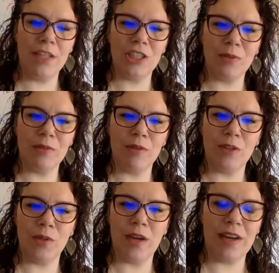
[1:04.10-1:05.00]
sure we
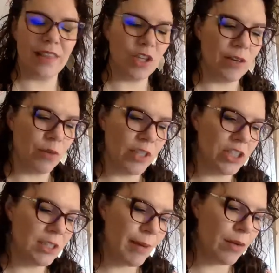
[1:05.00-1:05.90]
review anything you have
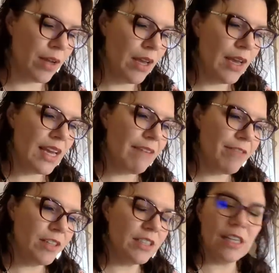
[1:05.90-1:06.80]
questions about. If
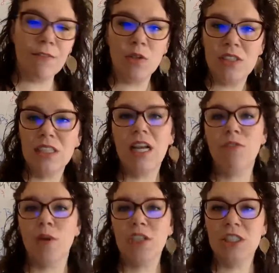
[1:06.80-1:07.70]
there's stuff you still have
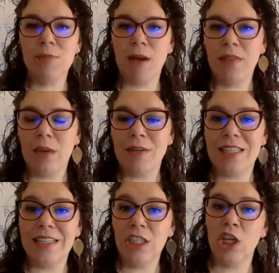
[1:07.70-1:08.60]
questions about that we
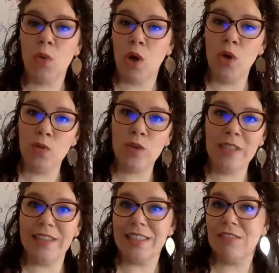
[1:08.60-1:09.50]
didn't go over
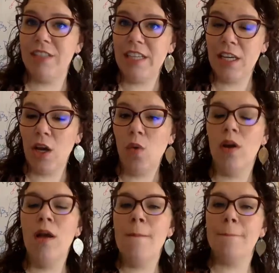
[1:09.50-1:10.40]
in this video,
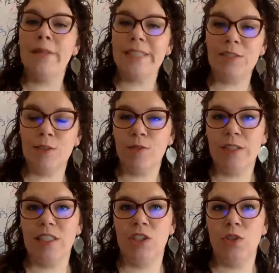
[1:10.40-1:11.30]
please feel
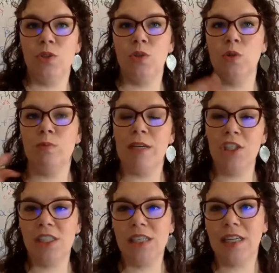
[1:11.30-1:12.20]
free to
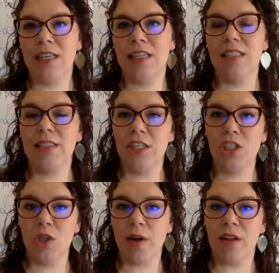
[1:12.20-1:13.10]
mention it in the
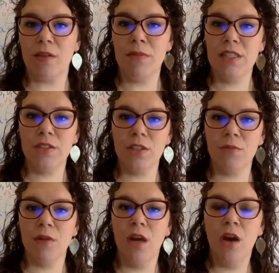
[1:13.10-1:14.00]
discussion thread on the
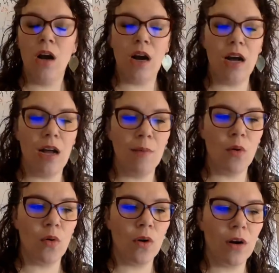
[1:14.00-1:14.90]
midterm um,
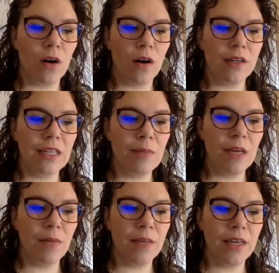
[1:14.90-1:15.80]
or
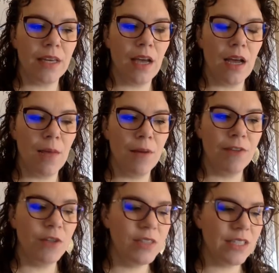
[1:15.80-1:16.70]
email me. Um, but if
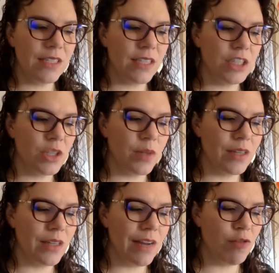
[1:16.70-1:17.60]
you use that discussion thread,
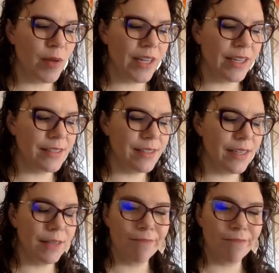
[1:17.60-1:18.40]
then everybody can see it.